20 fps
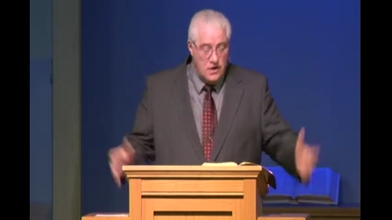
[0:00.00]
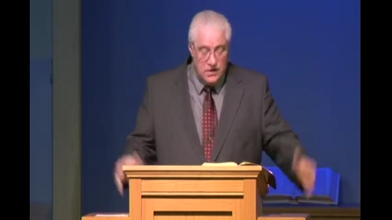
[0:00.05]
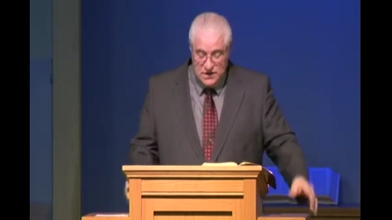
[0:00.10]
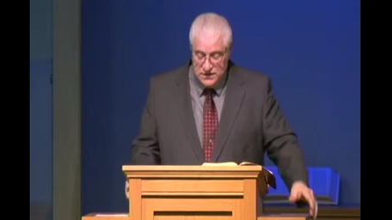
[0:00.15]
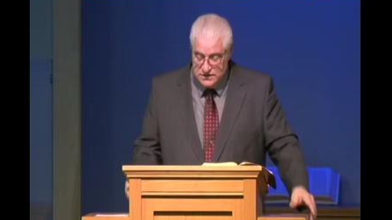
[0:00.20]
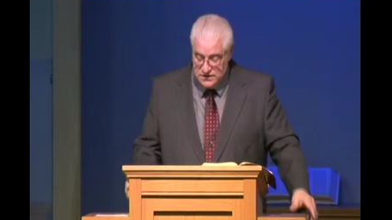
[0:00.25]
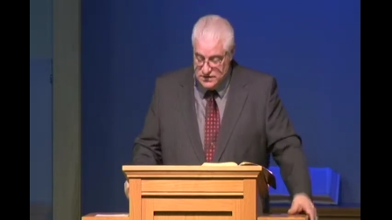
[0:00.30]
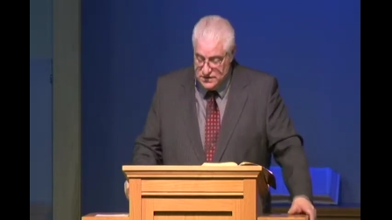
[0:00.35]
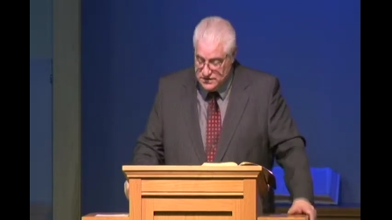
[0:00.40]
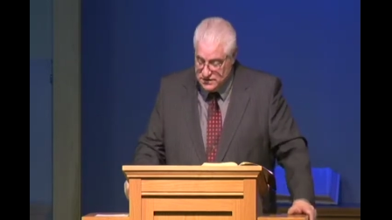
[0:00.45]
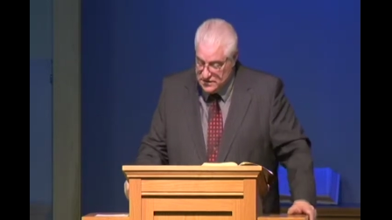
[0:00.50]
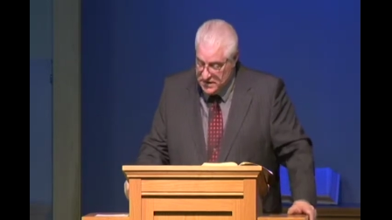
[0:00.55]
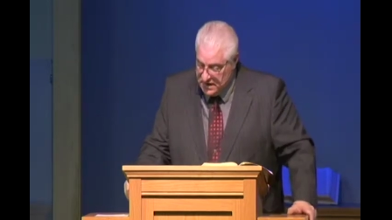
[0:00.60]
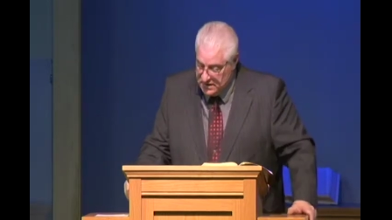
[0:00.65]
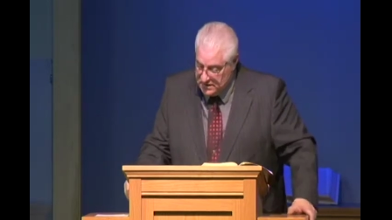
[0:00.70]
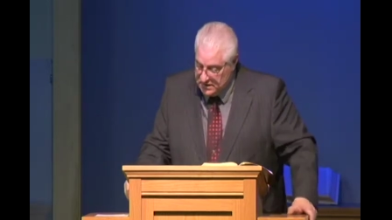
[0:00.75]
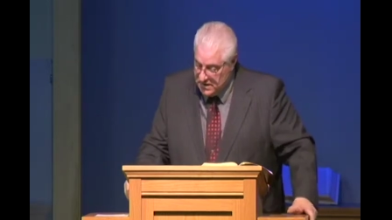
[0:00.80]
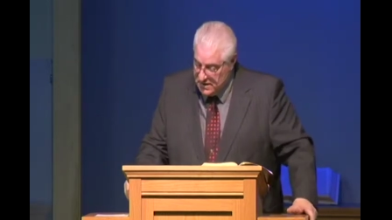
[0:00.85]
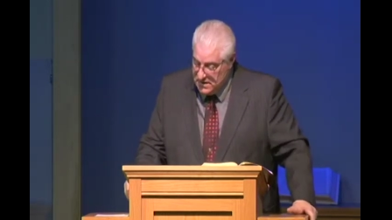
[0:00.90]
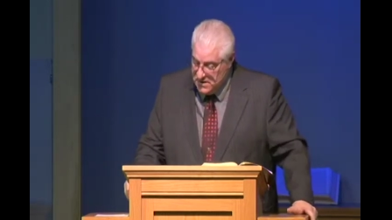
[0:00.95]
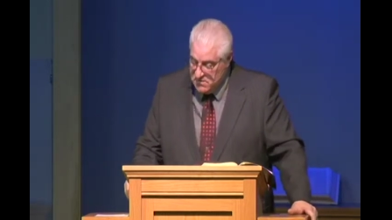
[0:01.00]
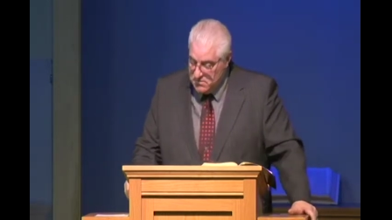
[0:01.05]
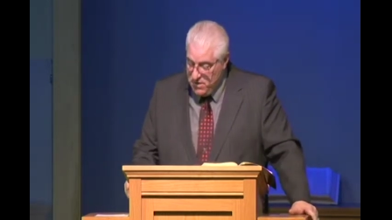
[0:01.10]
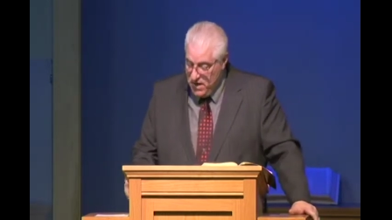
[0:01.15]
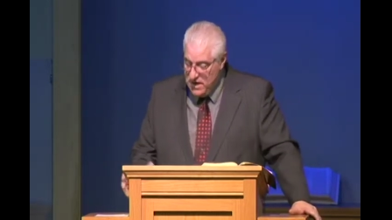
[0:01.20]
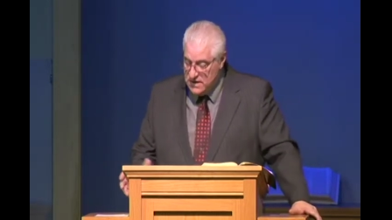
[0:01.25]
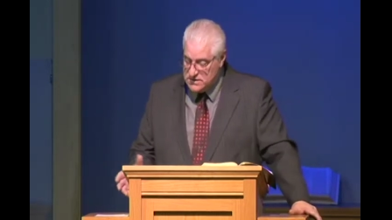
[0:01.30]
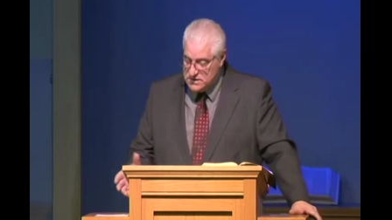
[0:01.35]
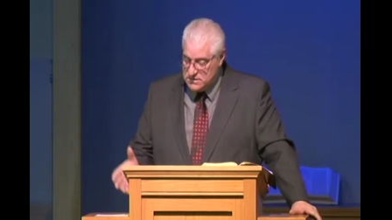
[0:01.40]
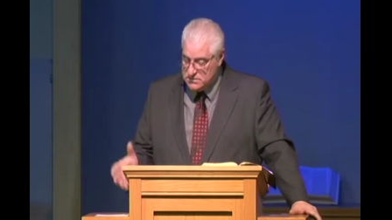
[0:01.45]
It's, it's not
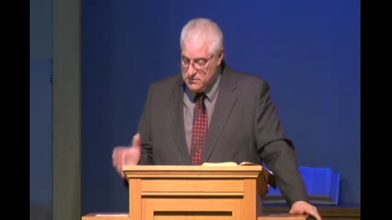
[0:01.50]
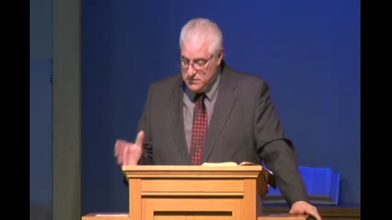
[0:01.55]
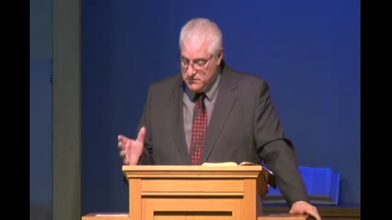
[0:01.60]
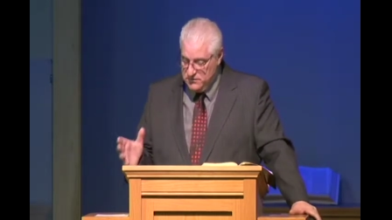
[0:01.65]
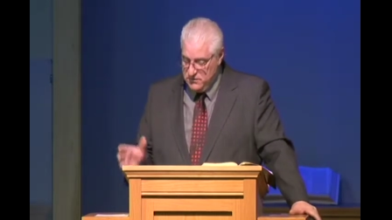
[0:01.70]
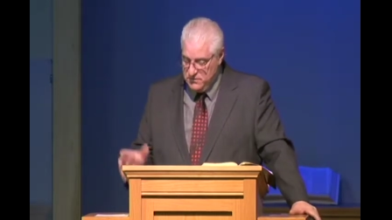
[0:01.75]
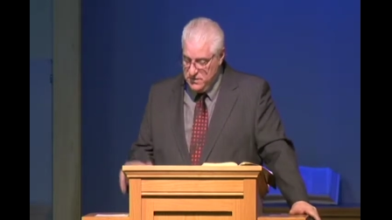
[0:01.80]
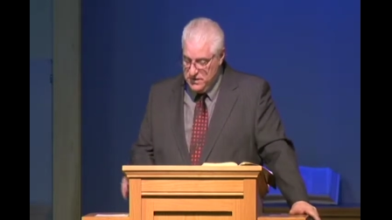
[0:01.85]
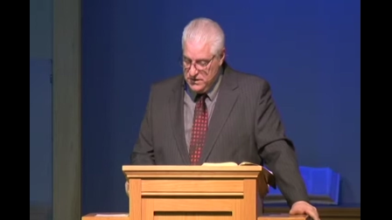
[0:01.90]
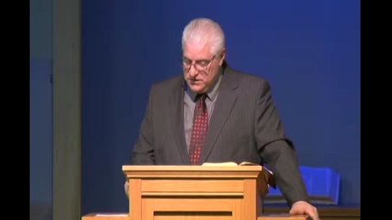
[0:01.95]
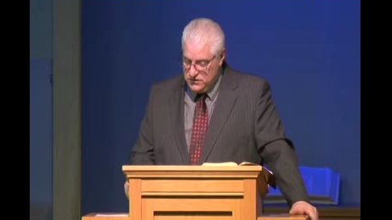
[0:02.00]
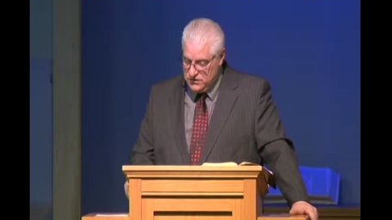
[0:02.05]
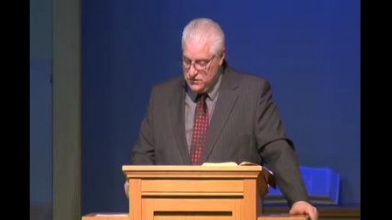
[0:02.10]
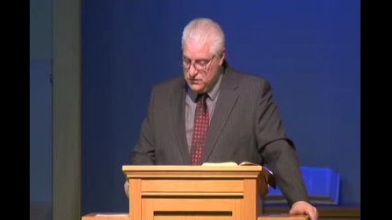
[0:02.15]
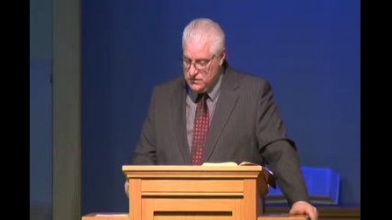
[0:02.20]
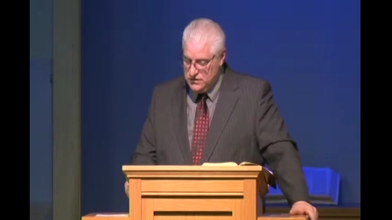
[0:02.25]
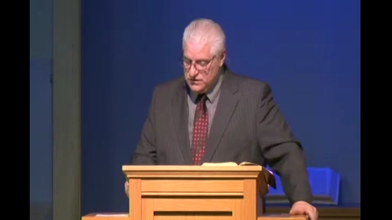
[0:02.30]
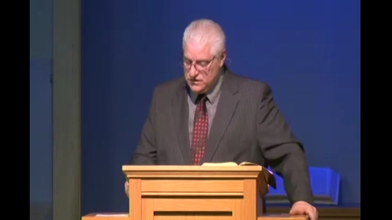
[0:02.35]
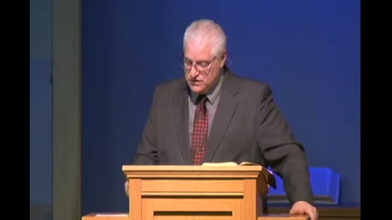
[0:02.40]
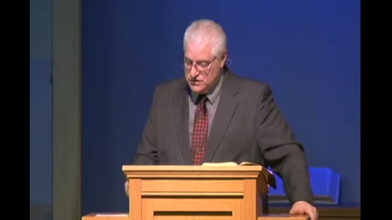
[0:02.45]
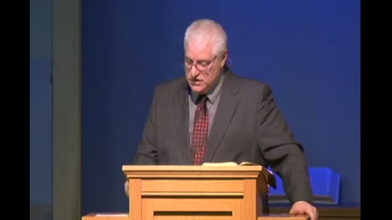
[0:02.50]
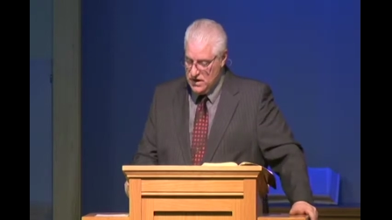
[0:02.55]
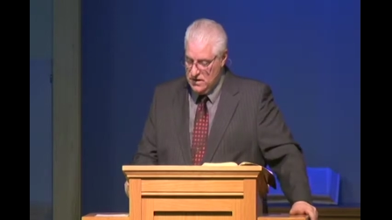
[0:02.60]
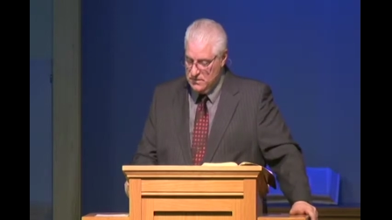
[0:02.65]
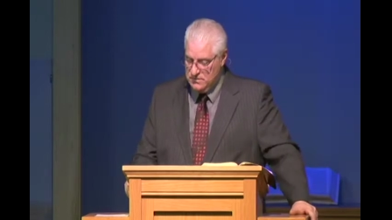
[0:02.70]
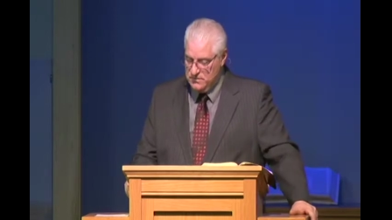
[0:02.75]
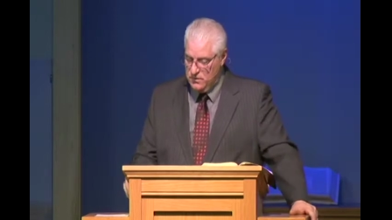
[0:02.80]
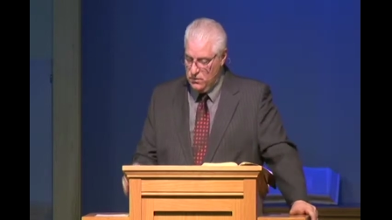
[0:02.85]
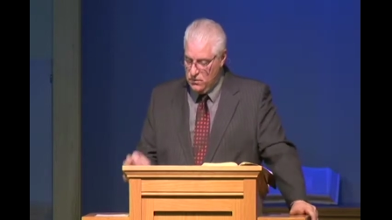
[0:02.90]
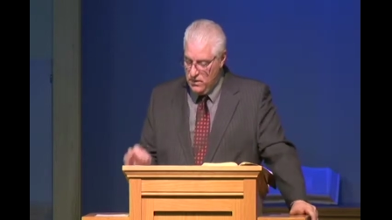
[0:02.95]
possible for me to do this
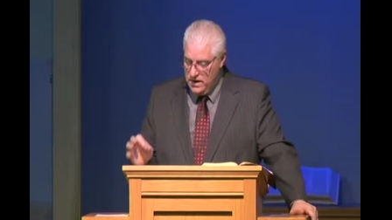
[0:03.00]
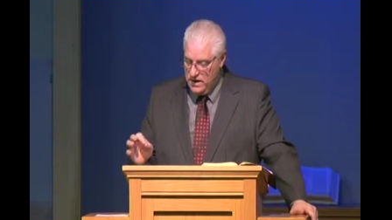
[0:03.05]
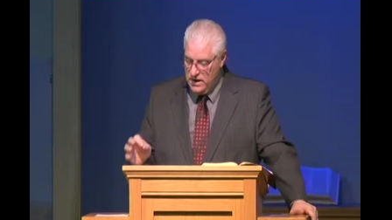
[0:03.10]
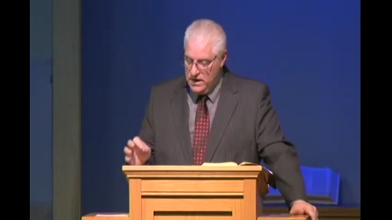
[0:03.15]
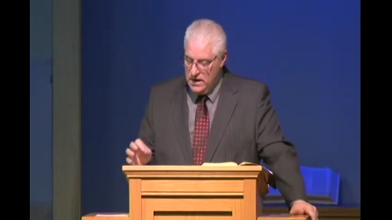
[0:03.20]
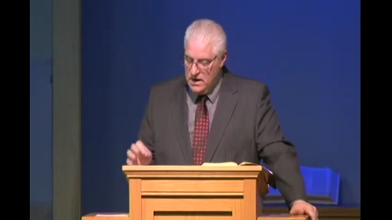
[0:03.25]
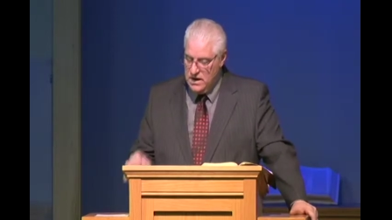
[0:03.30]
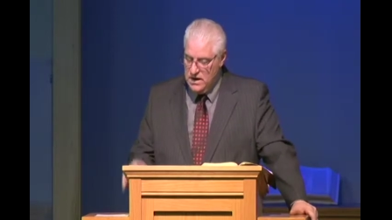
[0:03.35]
job the way